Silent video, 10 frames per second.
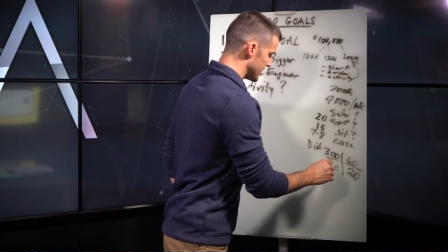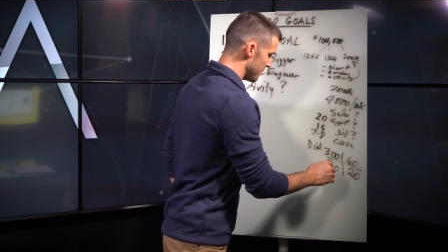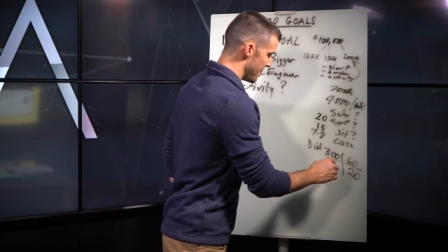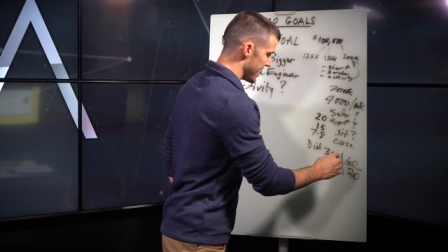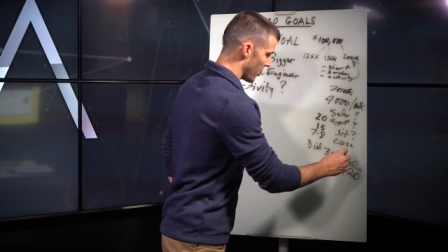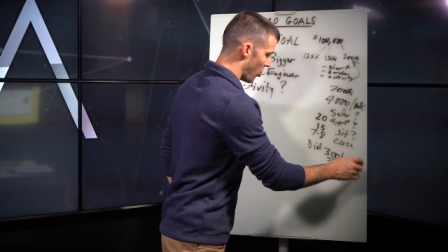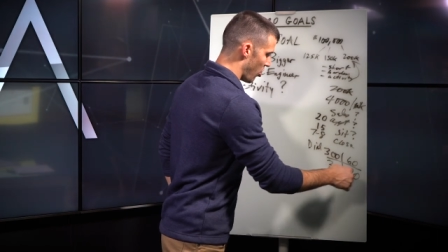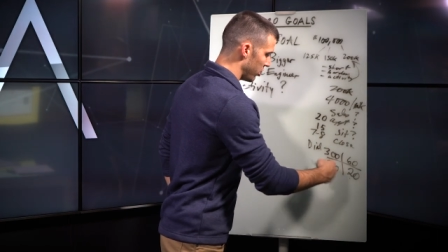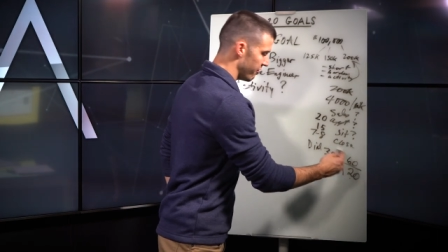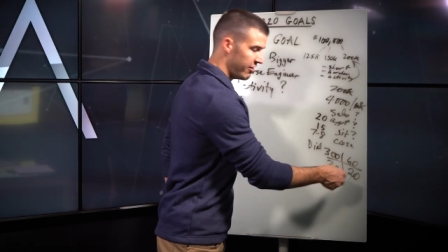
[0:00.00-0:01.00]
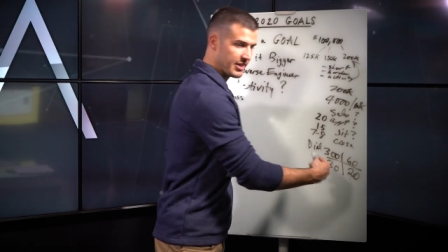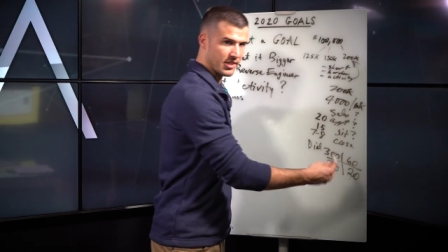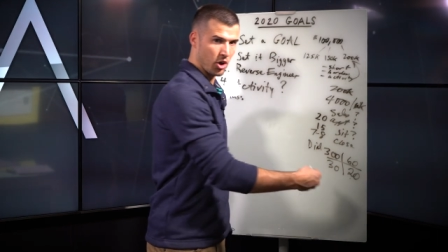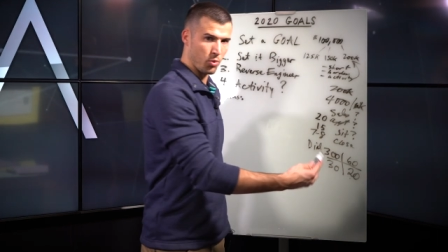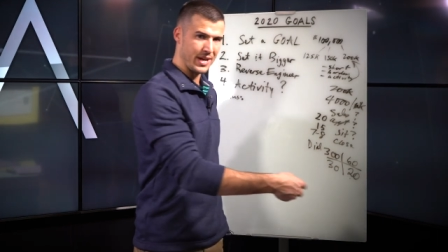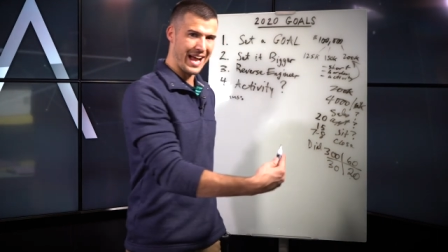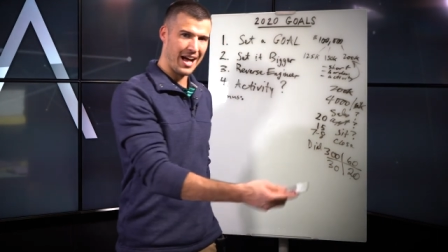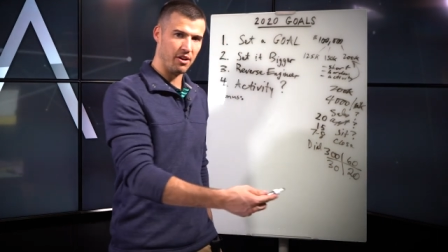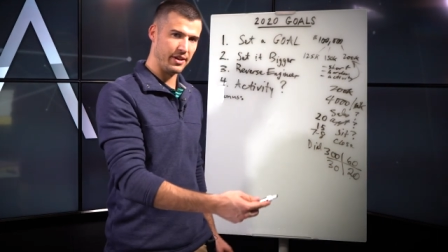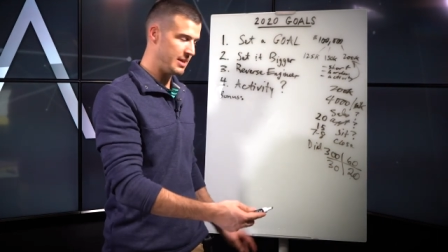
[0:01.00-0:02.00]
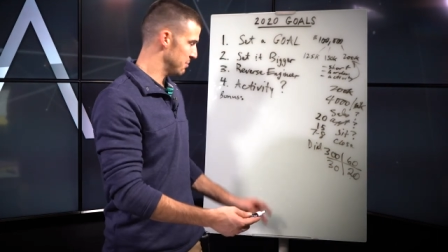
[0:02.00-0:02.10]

to make all of this a reality.